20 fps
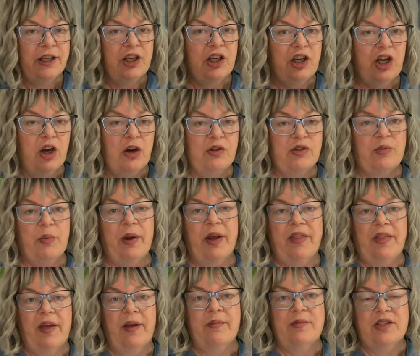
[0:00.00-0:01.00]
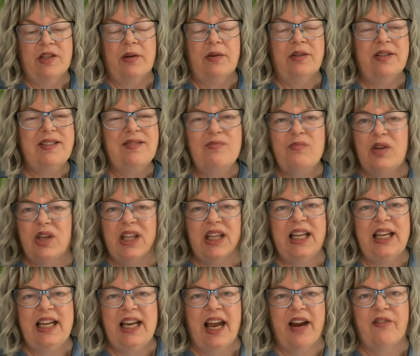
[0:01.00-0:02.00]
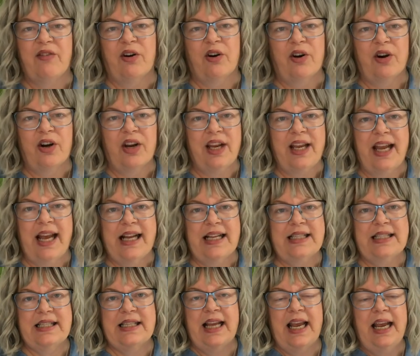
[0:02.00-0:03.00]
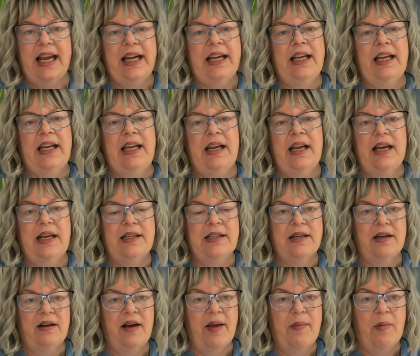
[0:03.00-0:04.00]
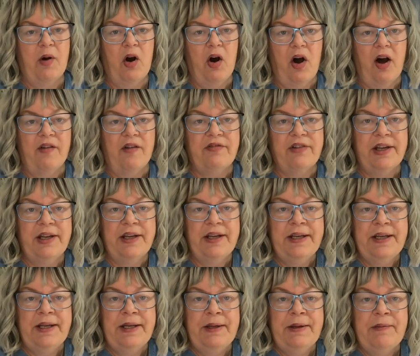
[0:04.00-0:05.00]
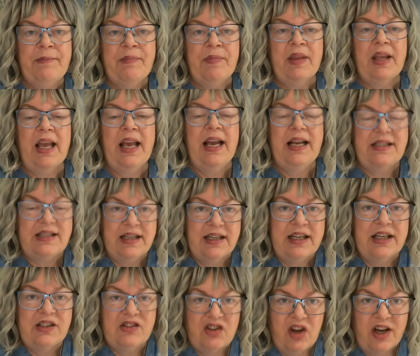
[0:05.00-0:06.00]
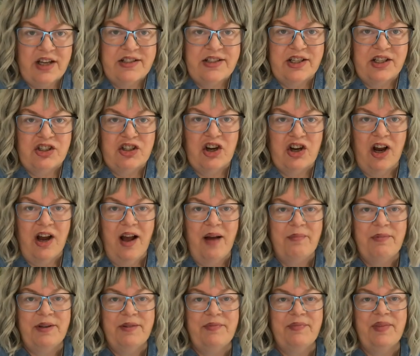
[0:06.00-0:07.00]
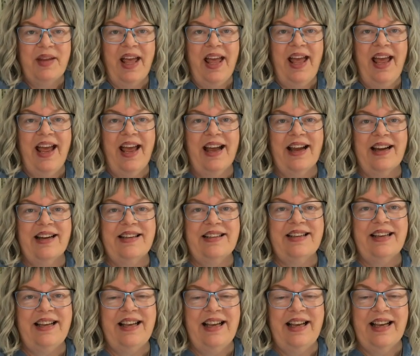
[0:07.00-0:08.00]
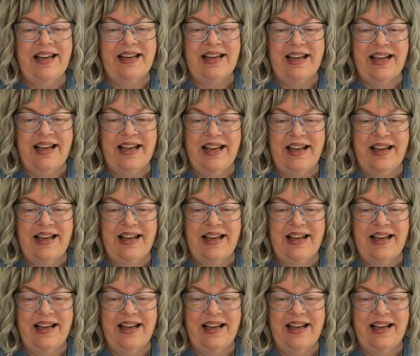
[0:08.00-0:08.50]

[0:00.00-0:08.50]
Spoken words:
goes with him. So he really never gets any time off. It's an exhausting job. And it